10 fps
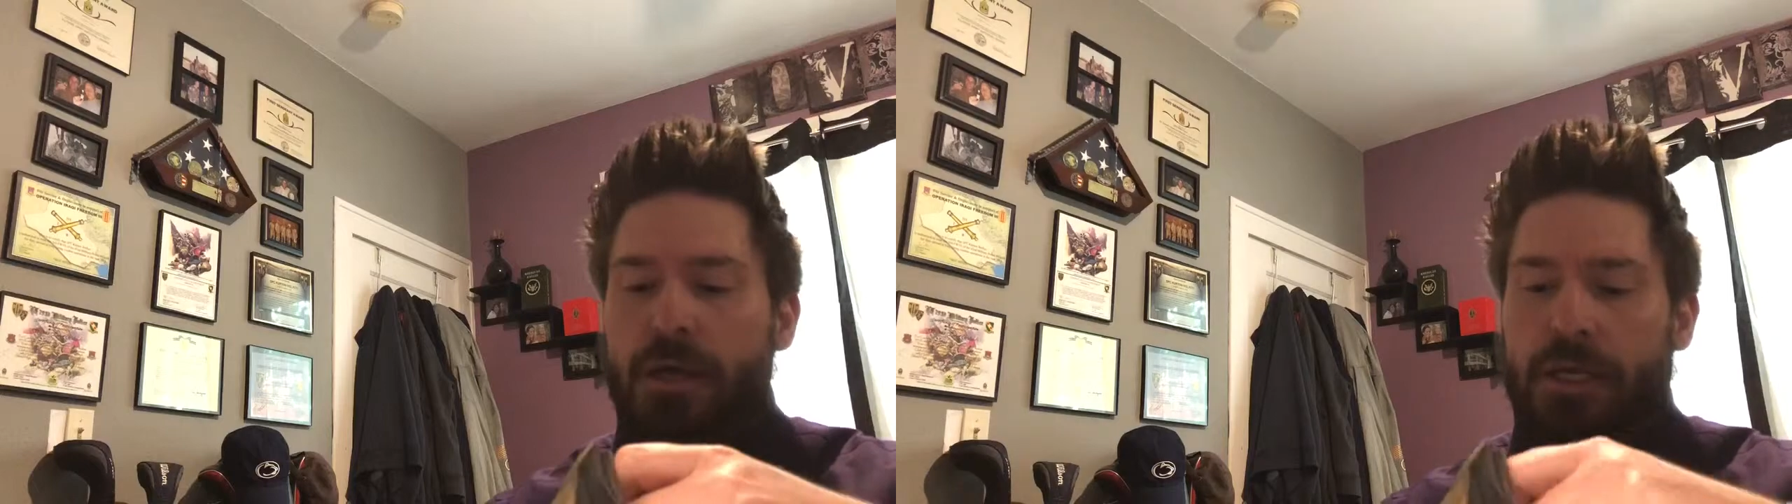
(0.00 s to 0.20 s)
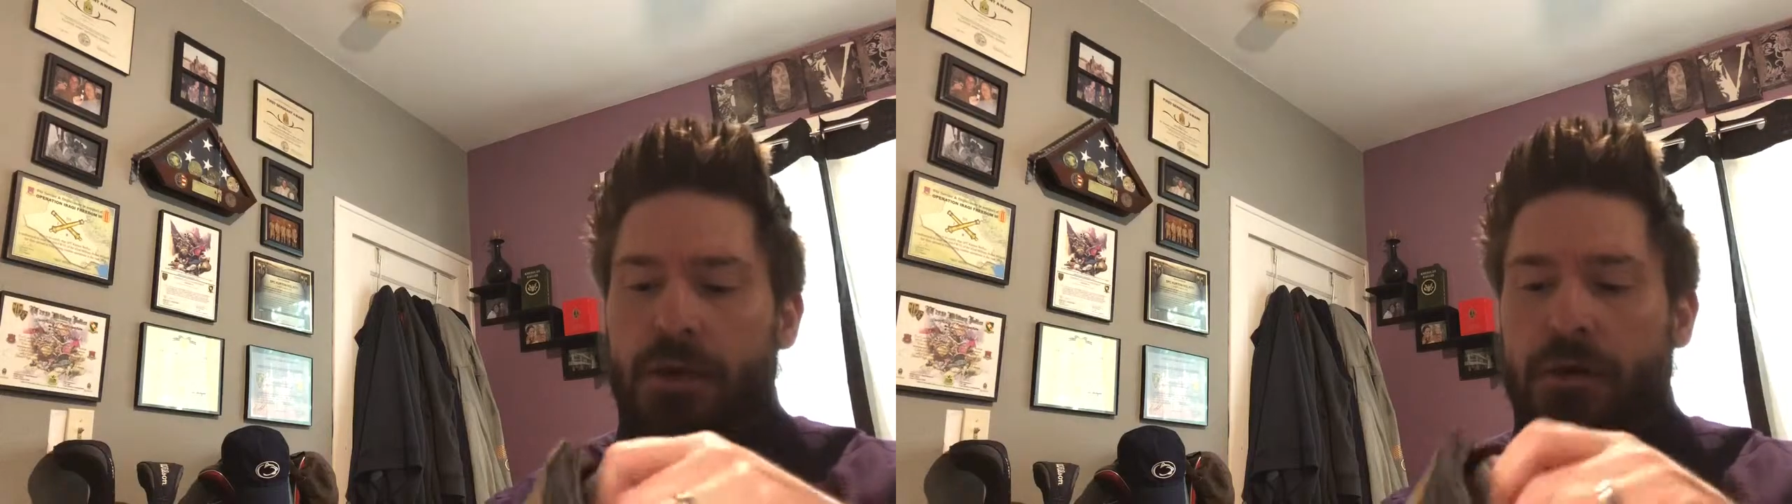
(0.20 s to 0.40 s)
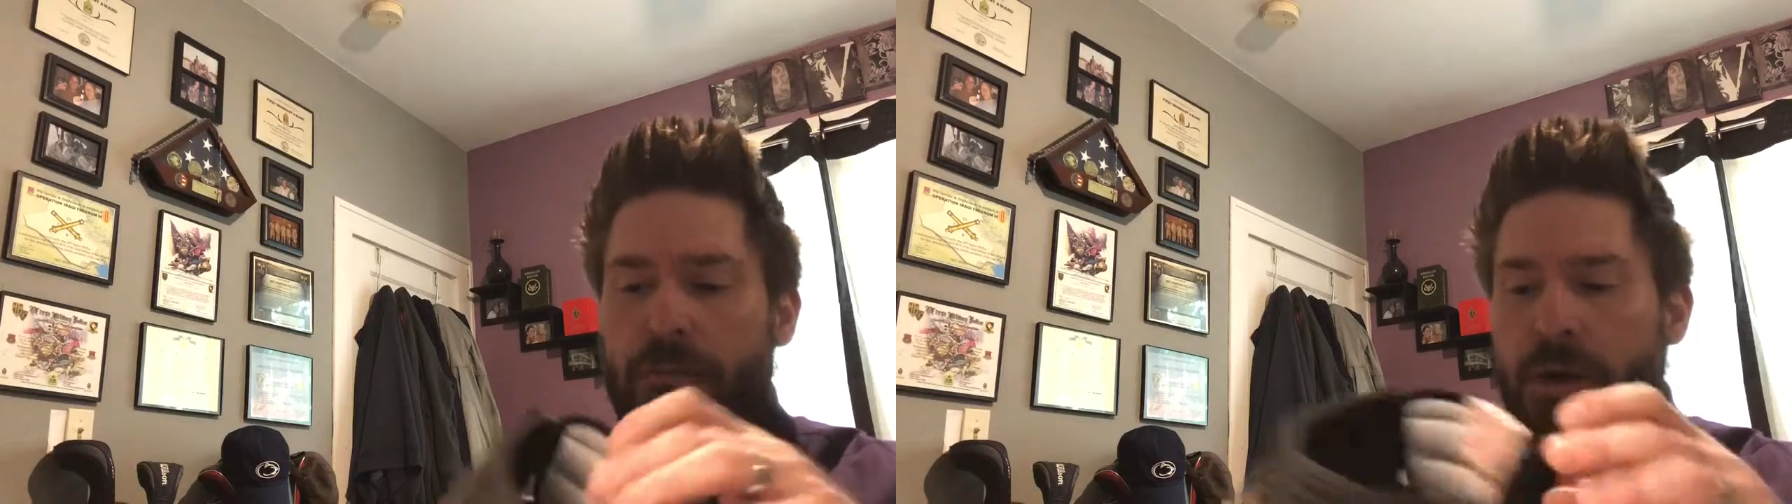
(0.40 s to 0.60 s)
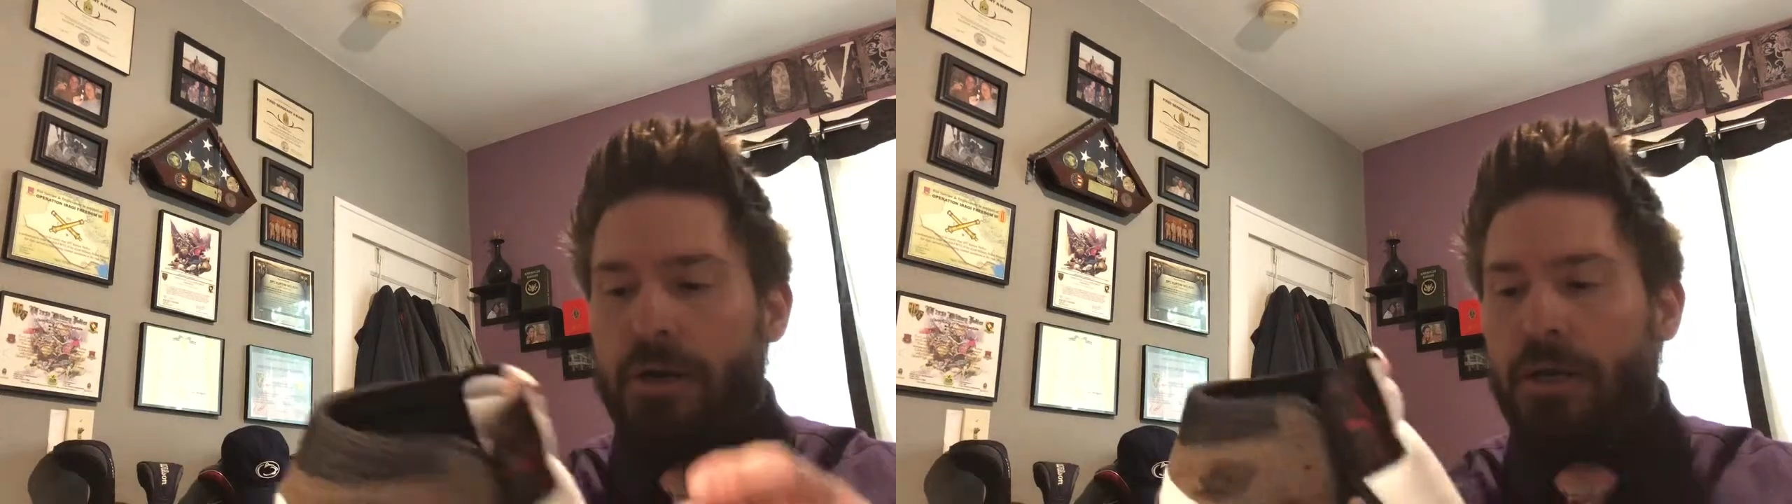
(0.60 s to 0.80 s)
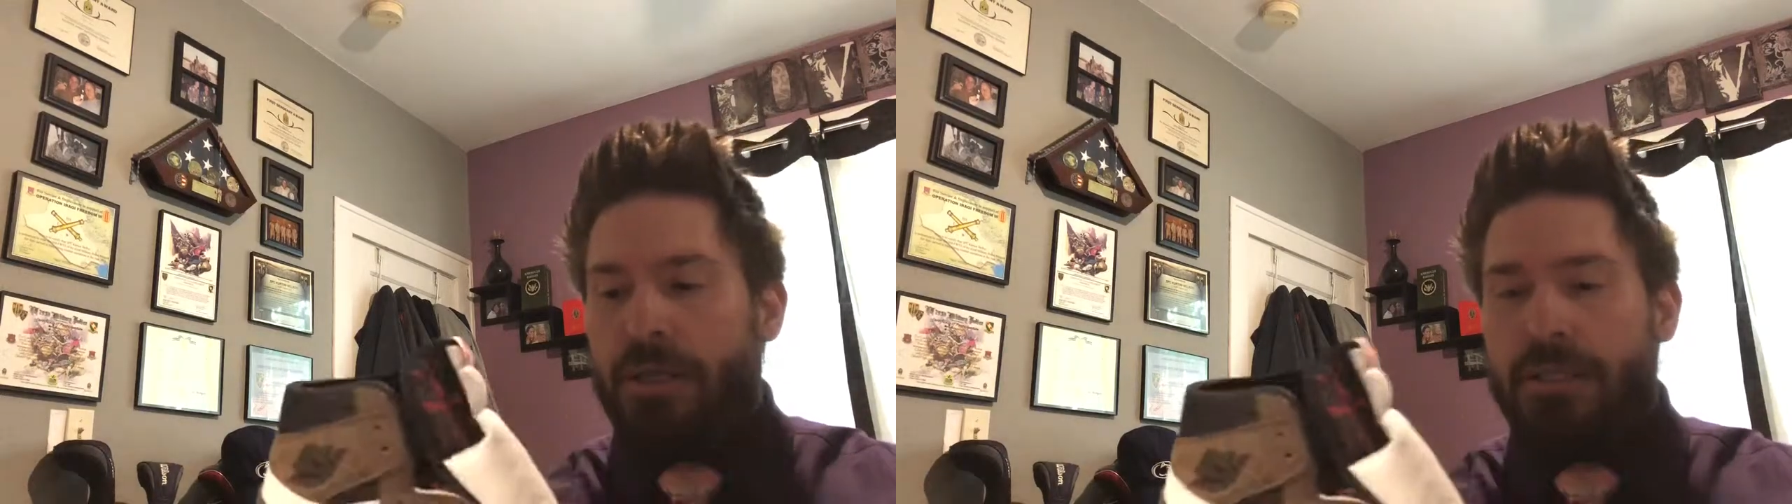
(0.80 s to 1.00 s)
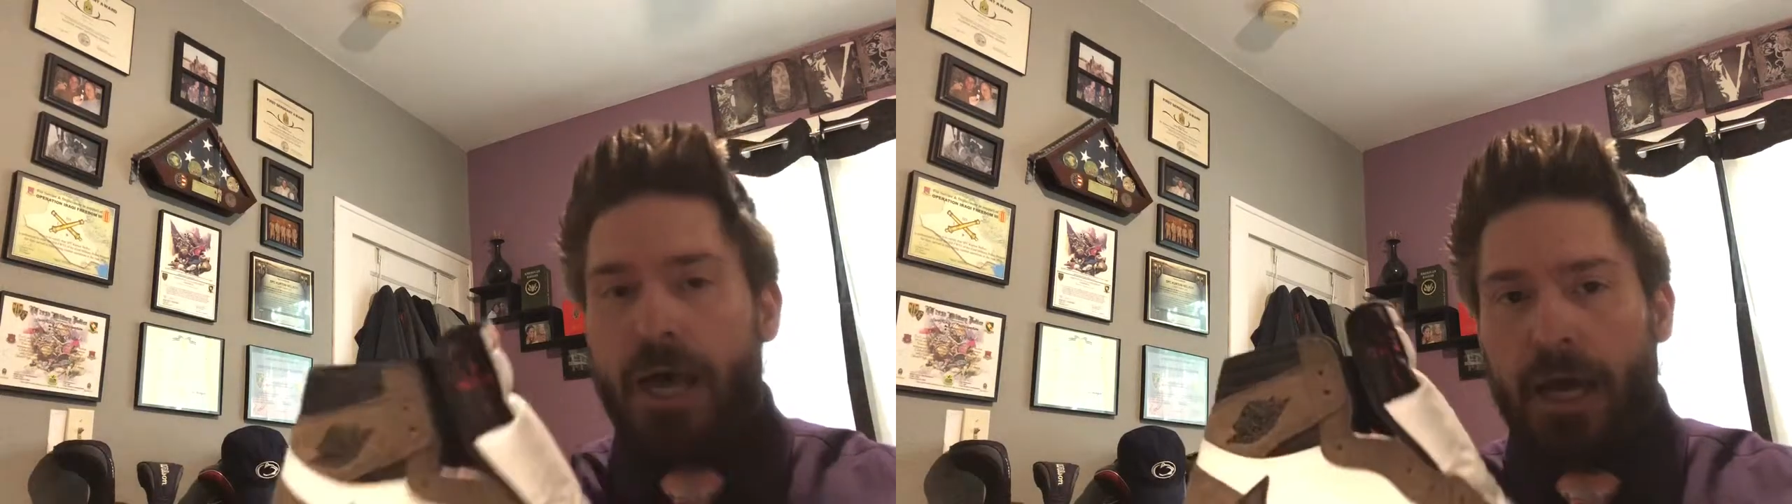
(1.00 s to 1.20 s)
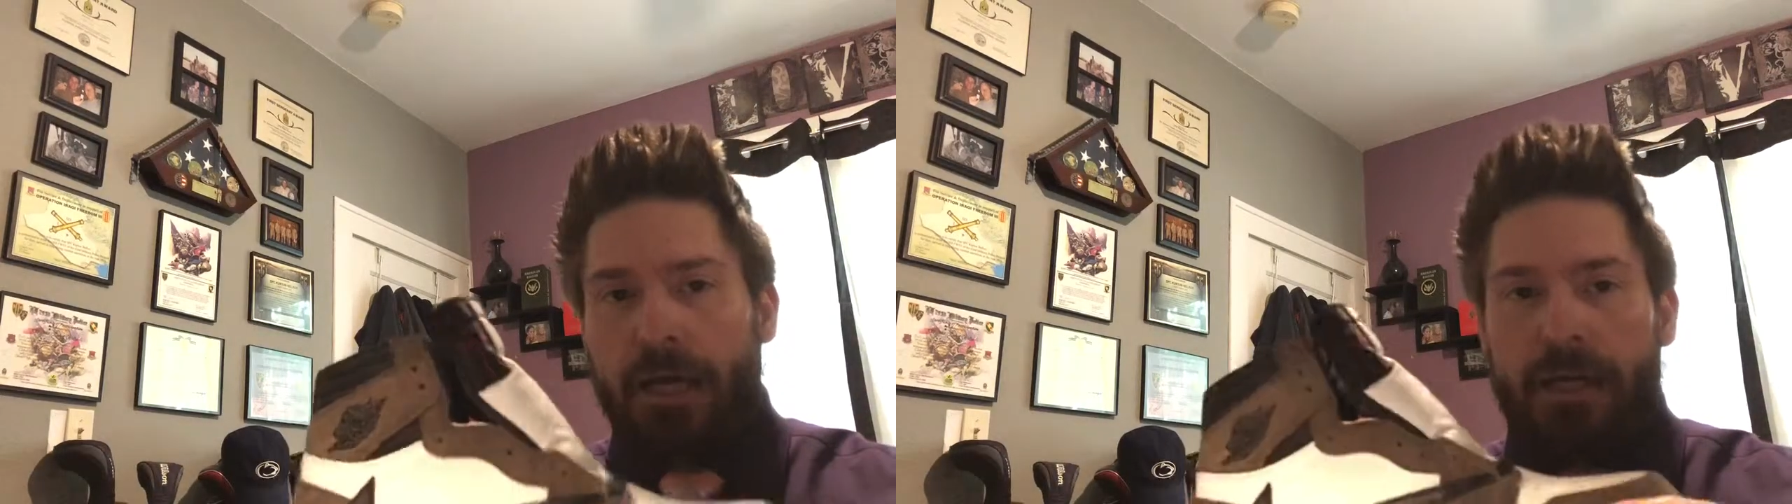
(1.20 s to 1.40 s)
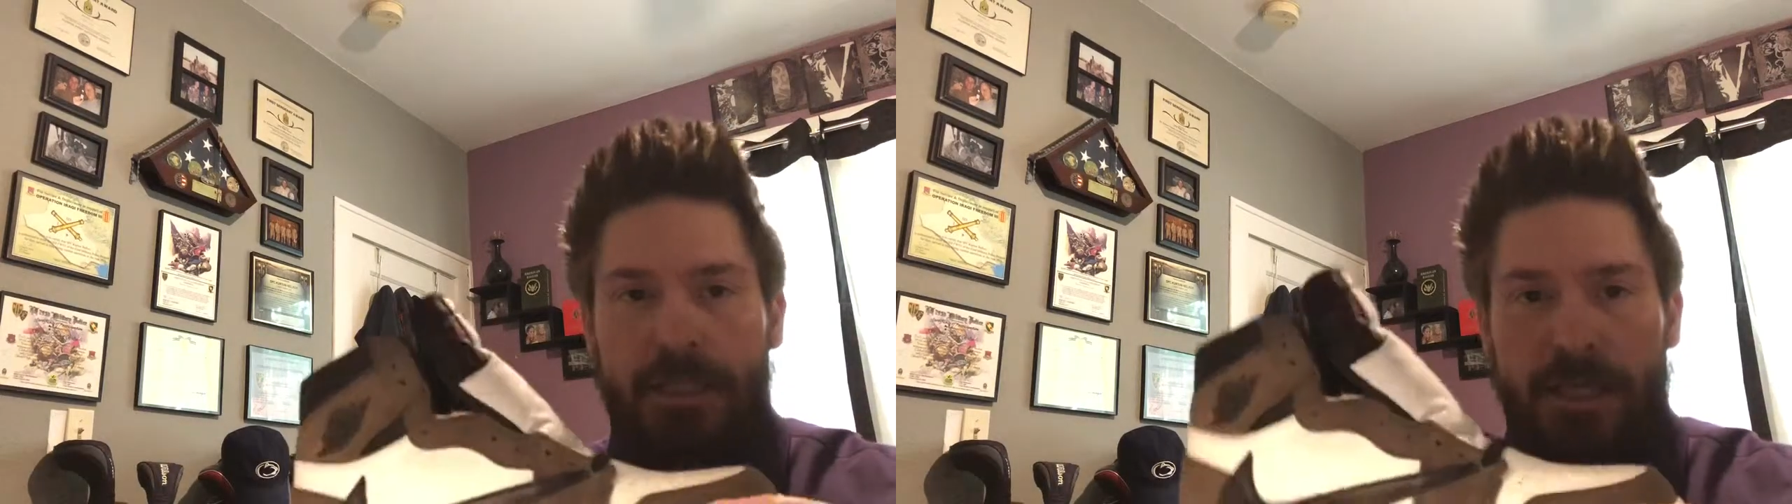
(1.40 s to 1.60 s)
you know, compared to,
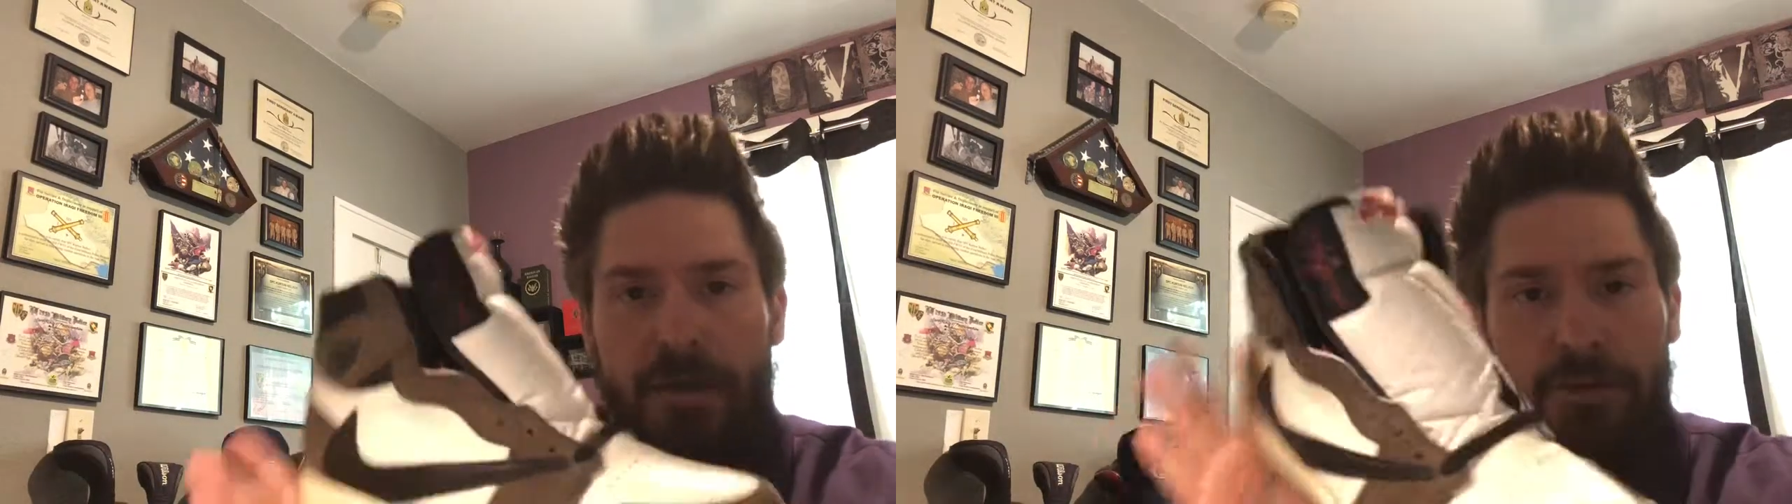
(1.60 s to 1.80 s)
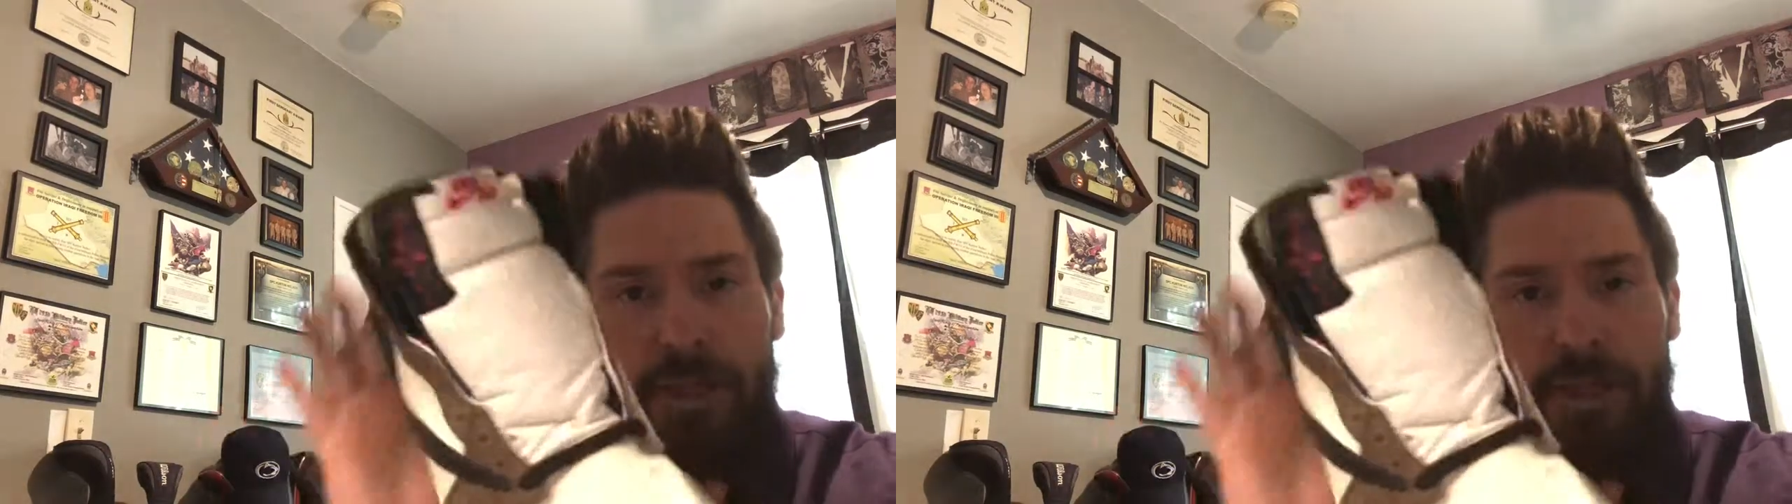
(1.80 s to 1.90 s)
doesn't have